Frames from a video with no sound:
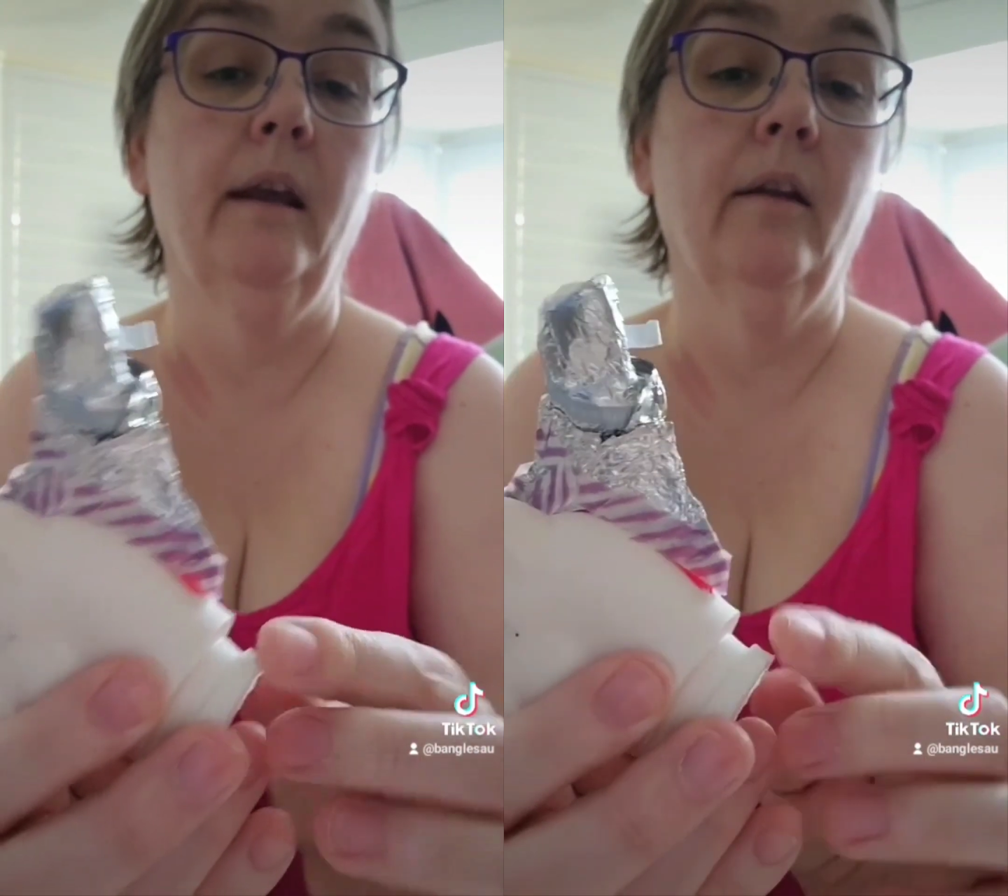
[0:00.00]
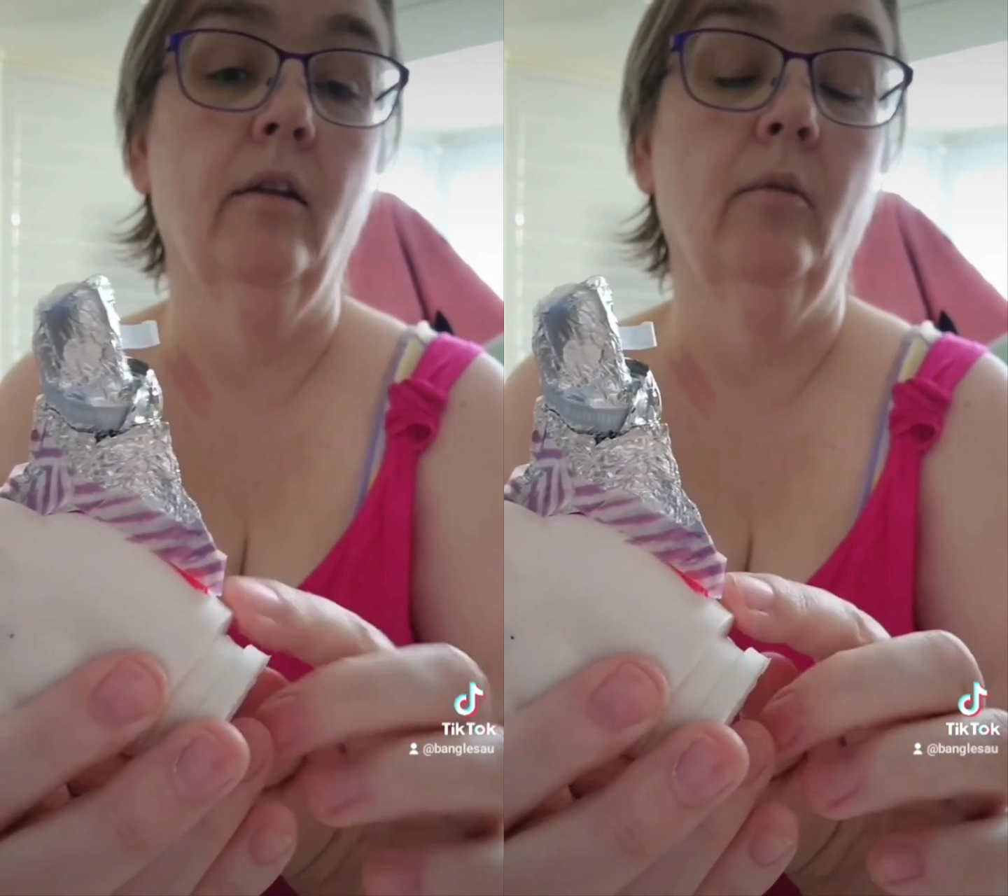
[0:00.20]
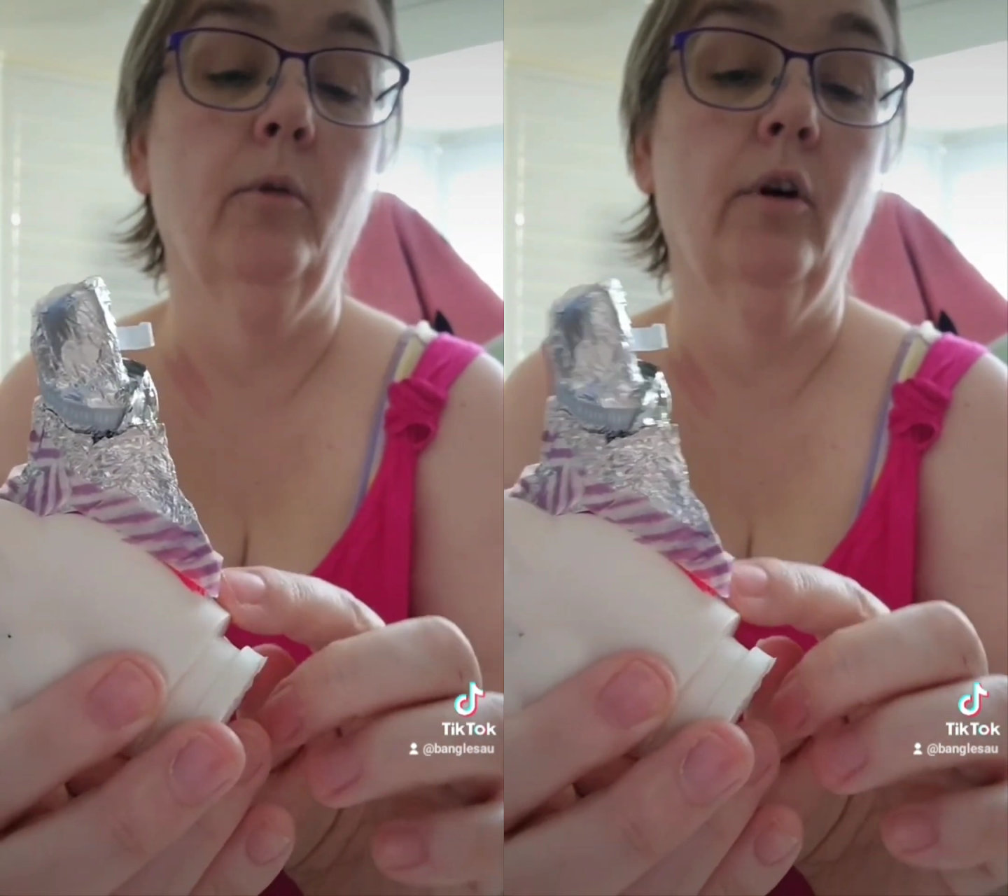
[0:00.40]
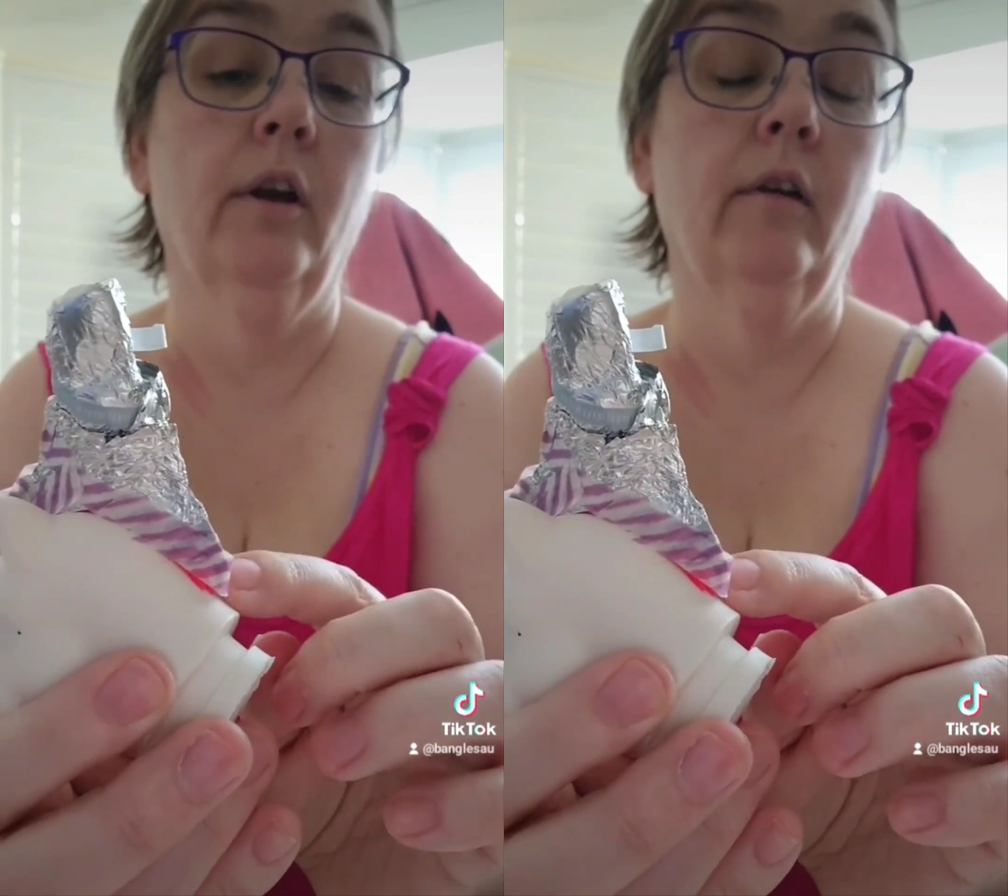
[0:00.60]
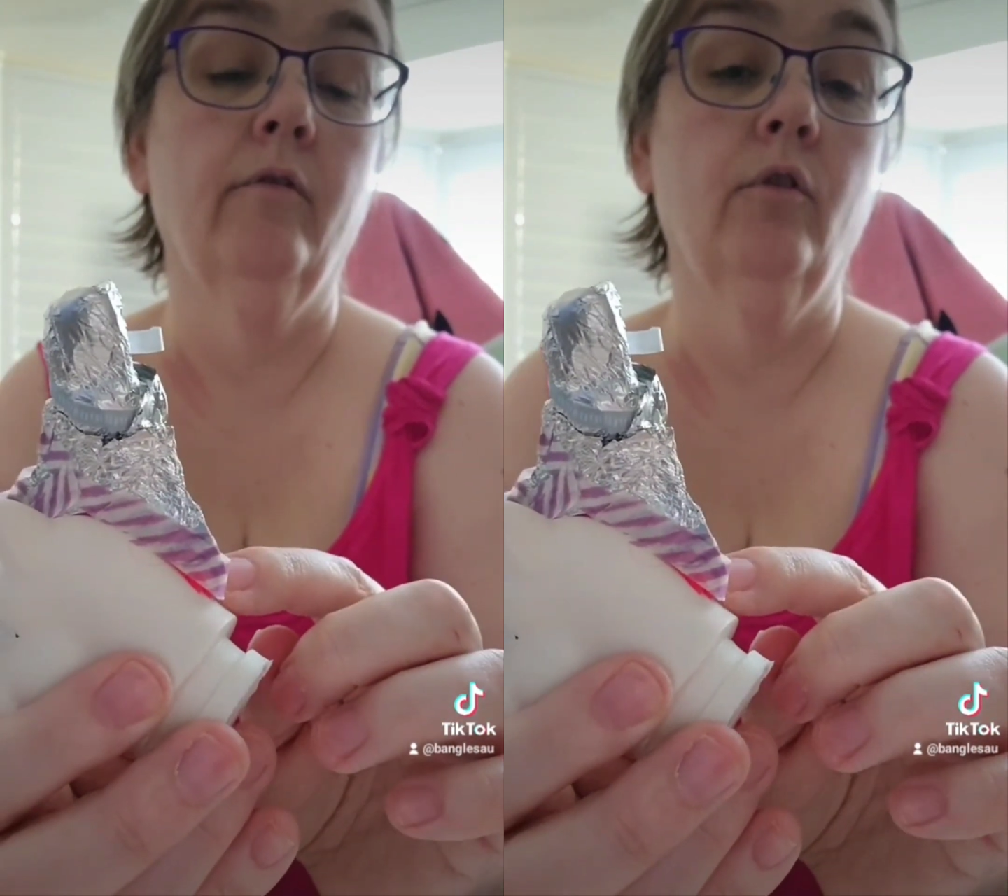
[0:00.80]
out that I'm not going
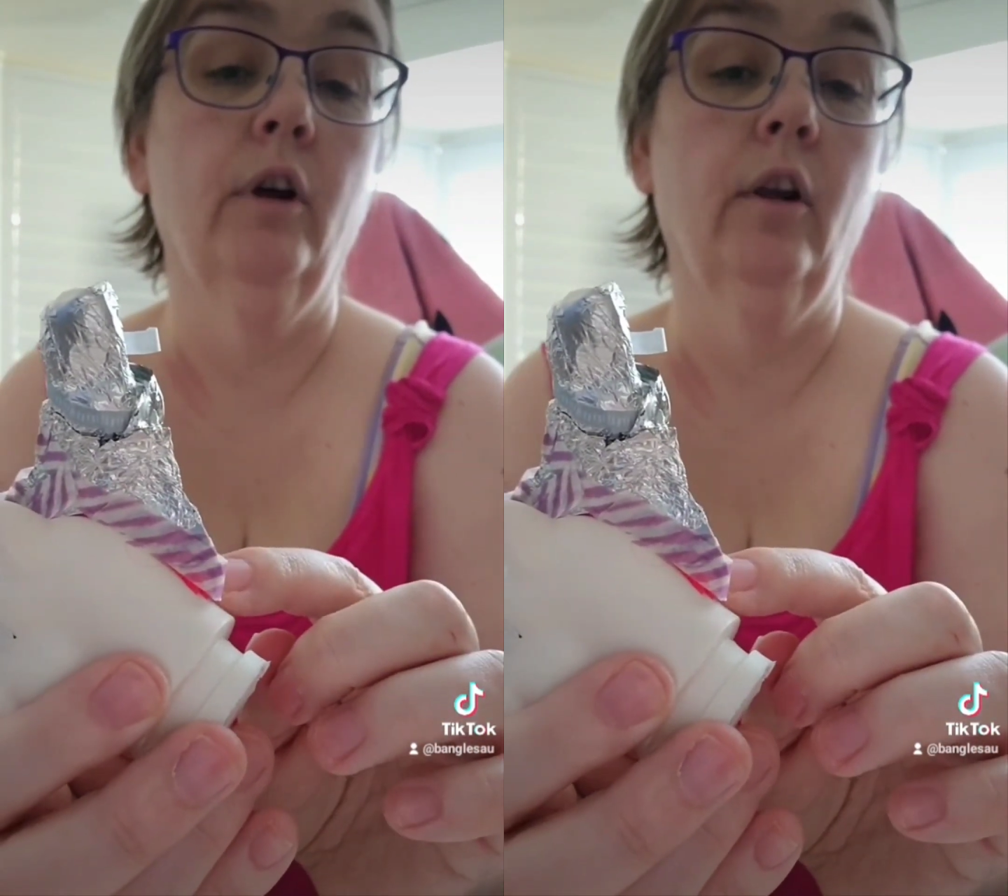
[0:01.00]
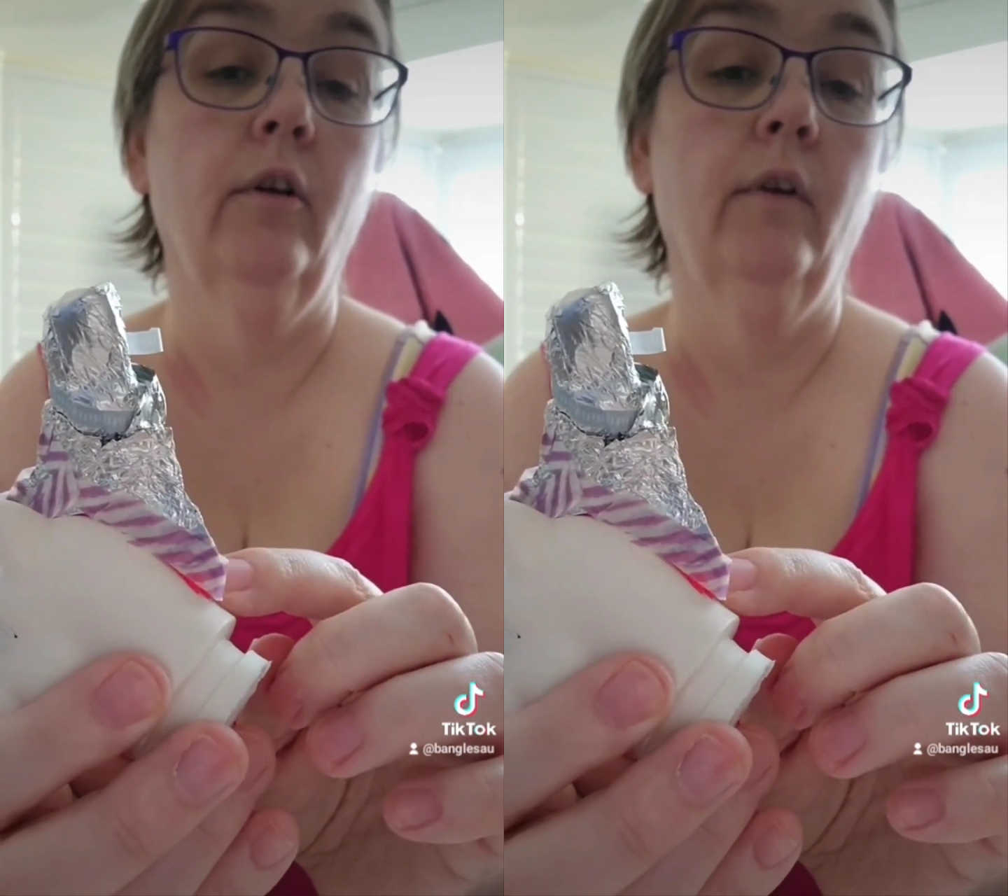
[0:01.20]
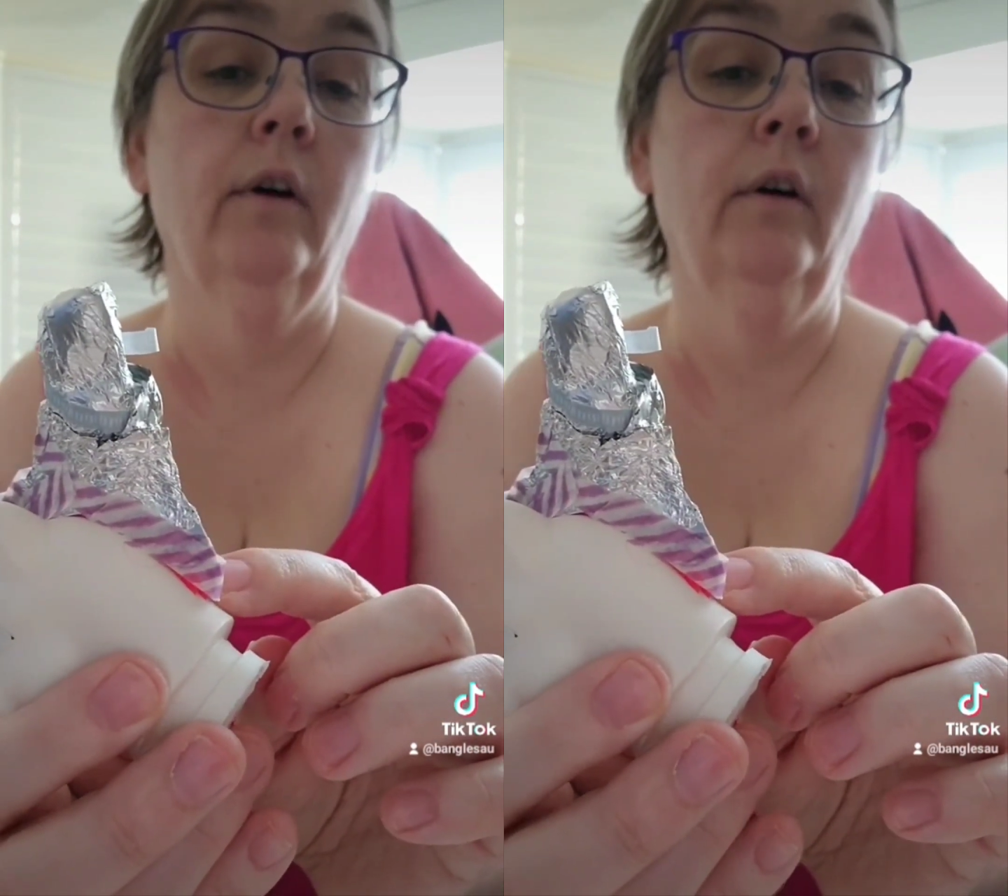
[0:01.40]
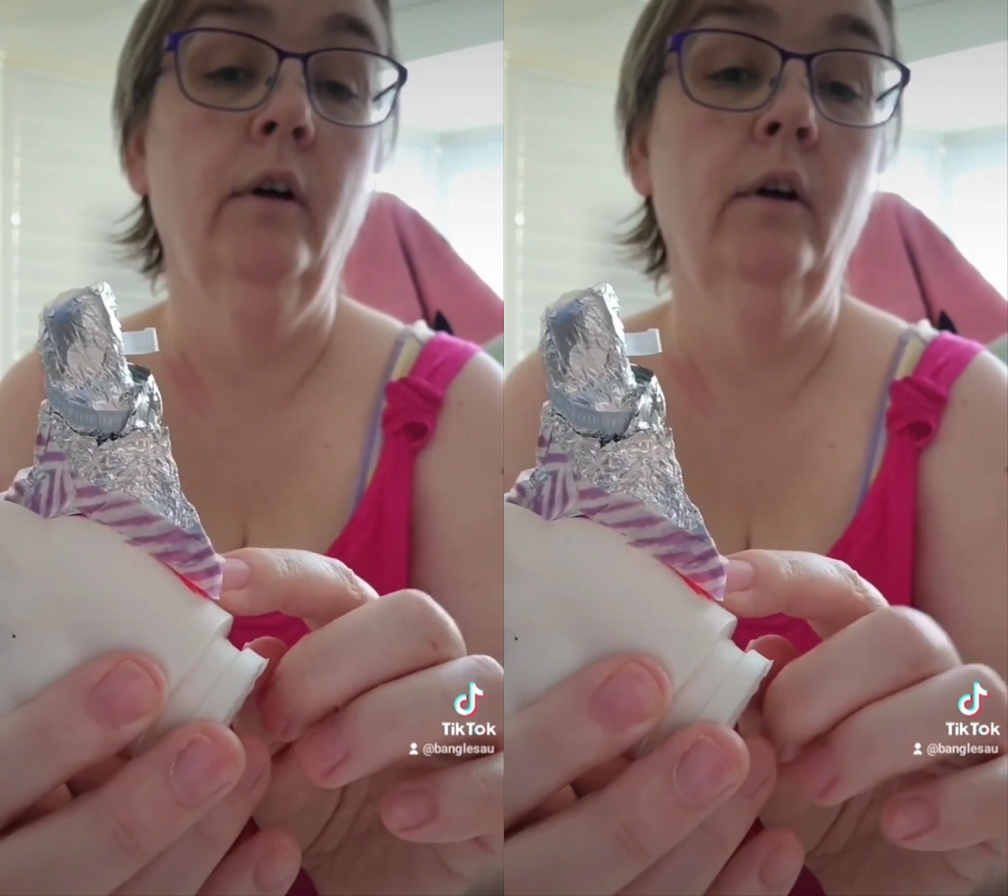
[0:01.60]
to get foil over,